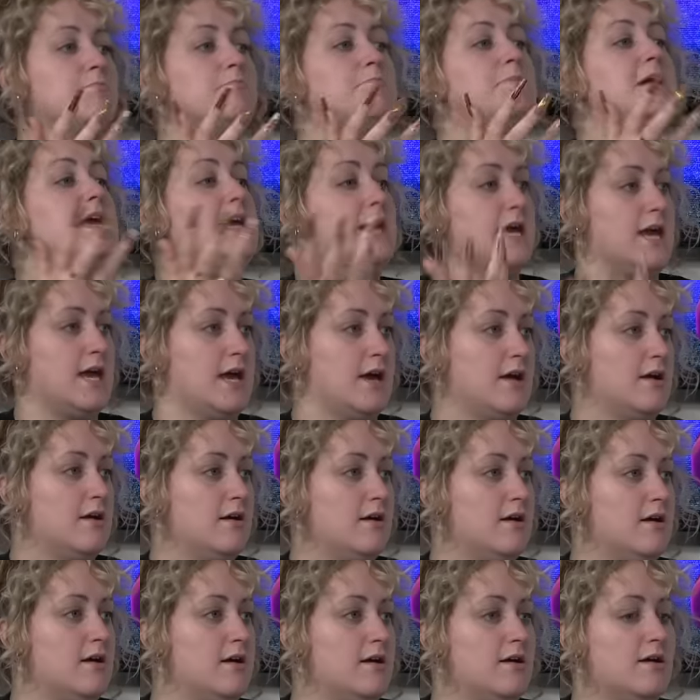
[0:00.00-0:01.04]
being.
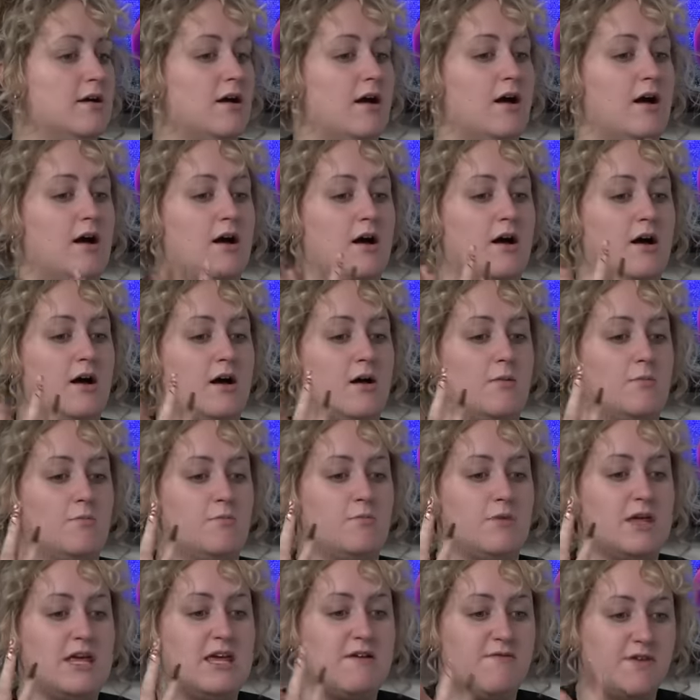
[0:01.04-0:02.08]
Yes.
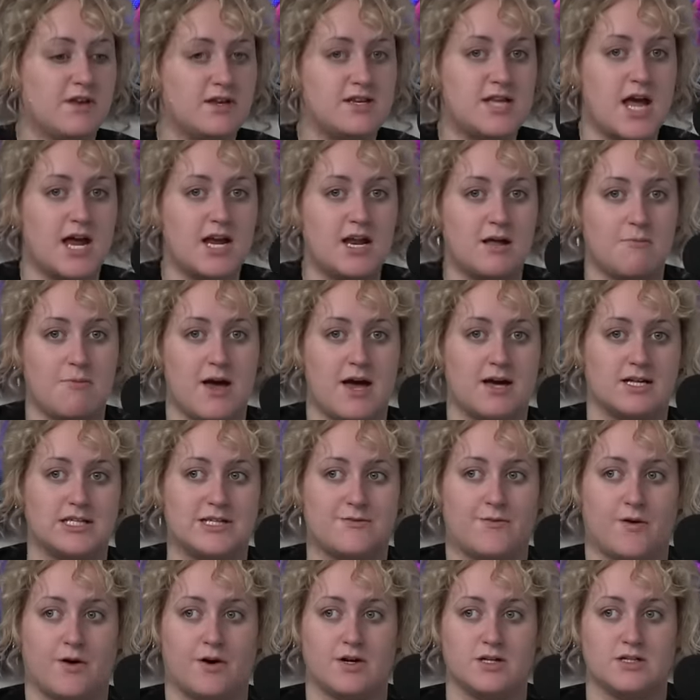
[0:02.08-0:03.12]
Even dating back as
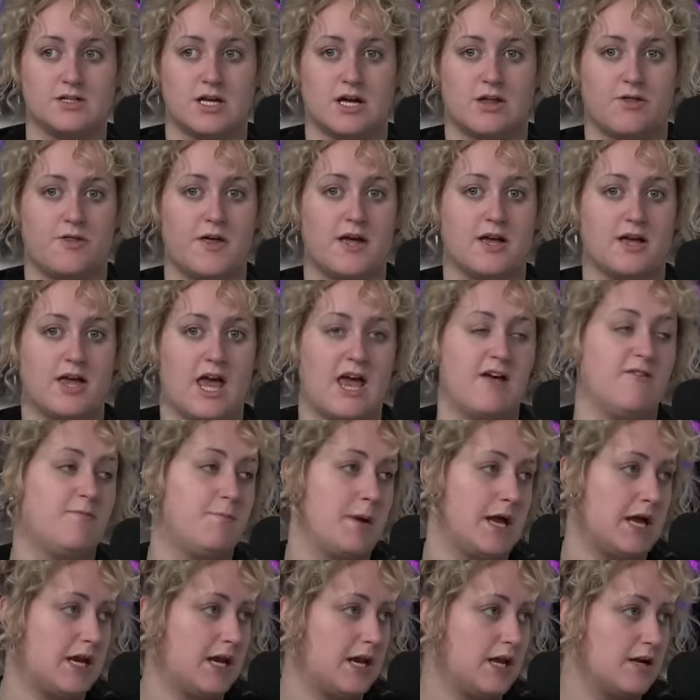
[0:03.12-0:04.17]
far as like think cave
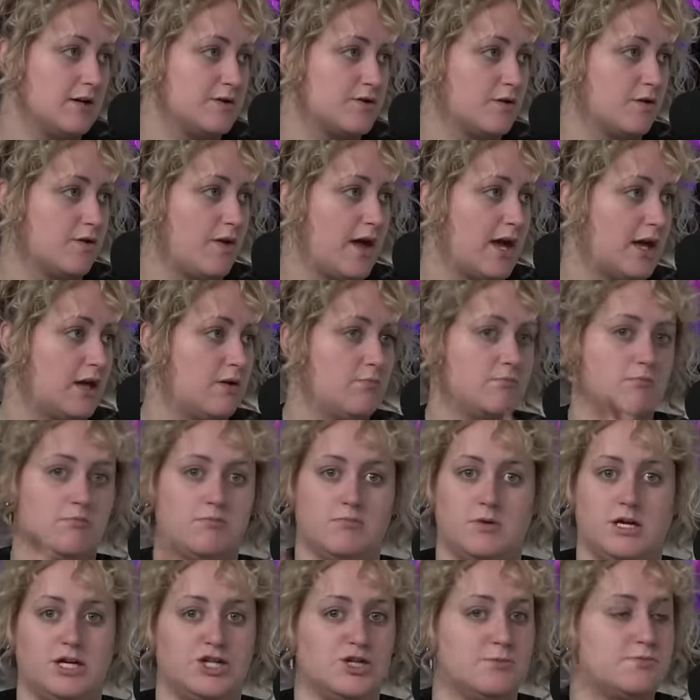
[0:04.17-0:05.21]
paintings or like
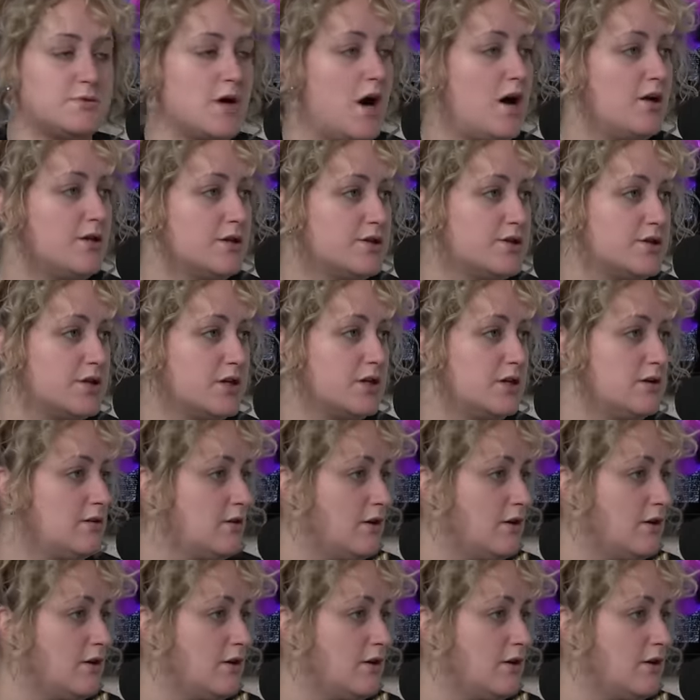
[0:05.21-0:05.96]
Egyptology,